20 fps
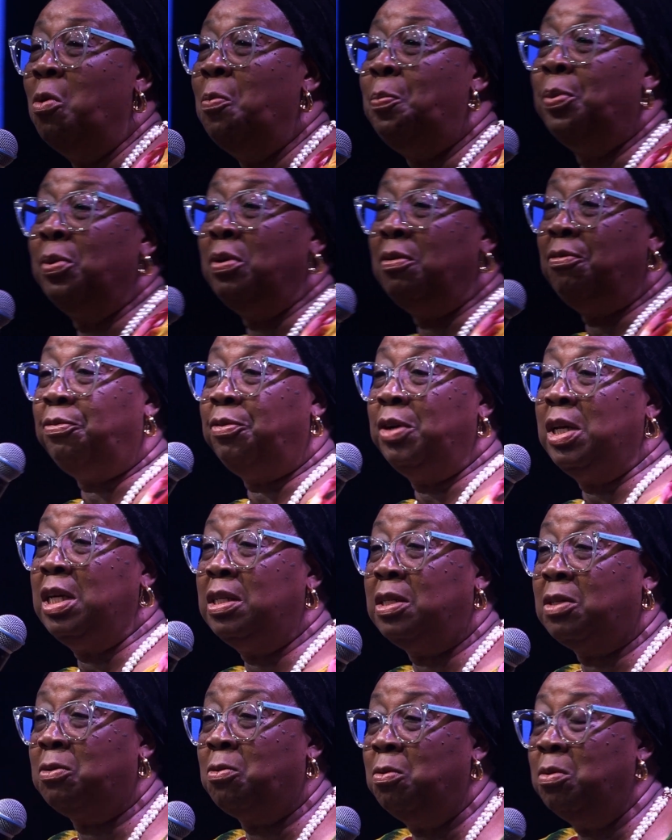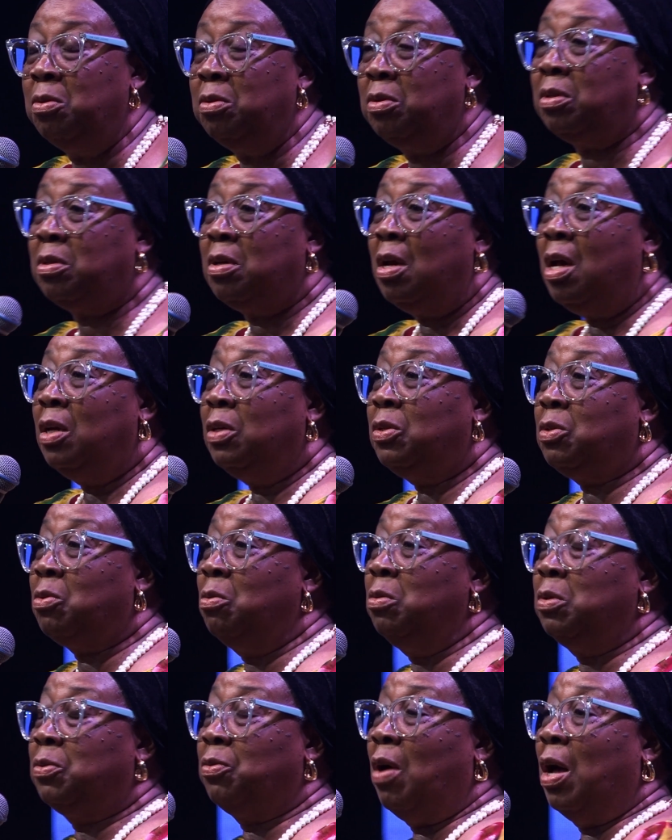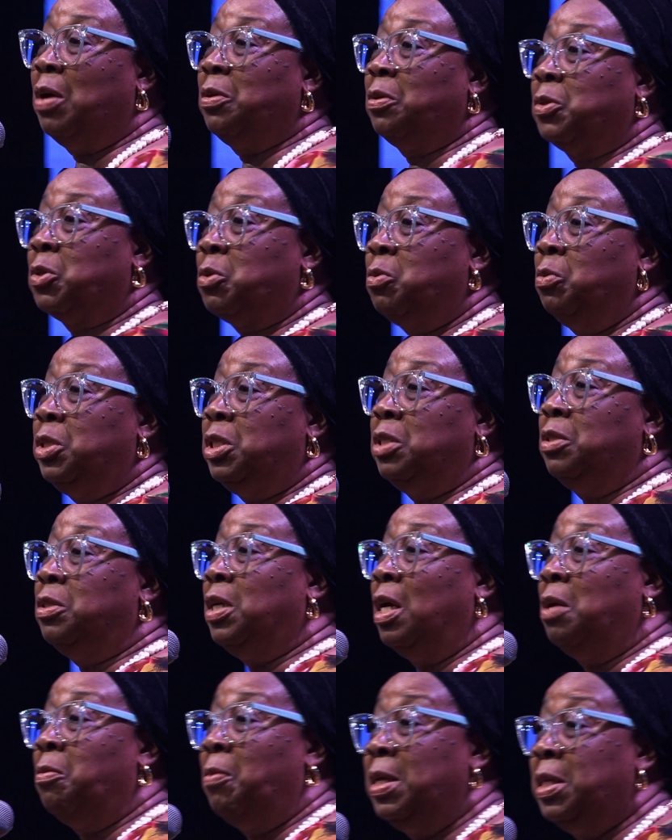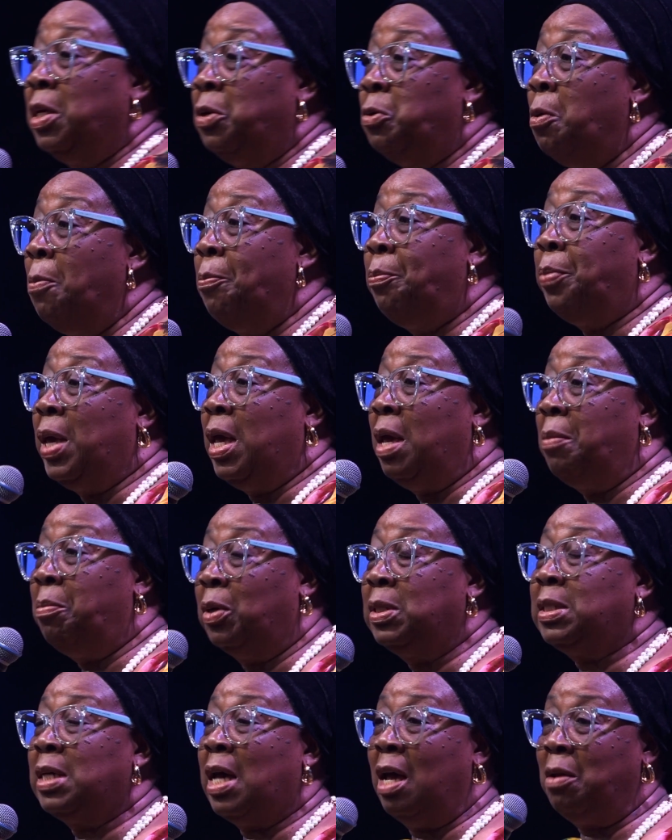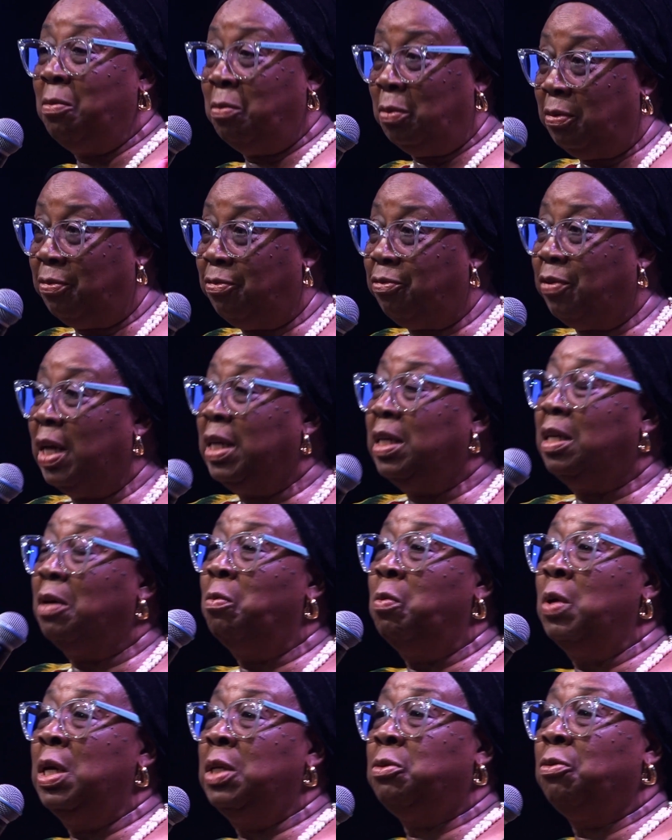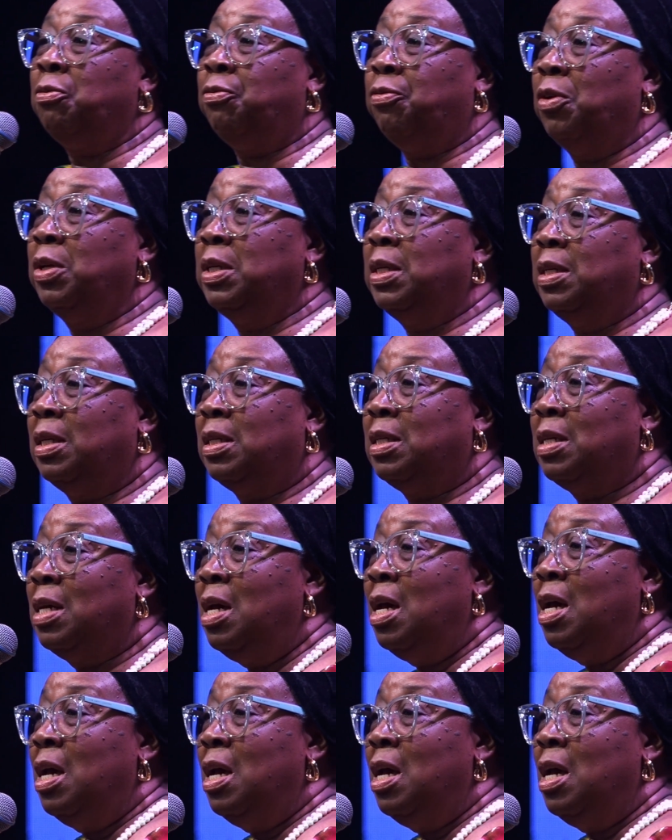open free schools for out-of-school children where they don't pay, but I would find a way to fund it.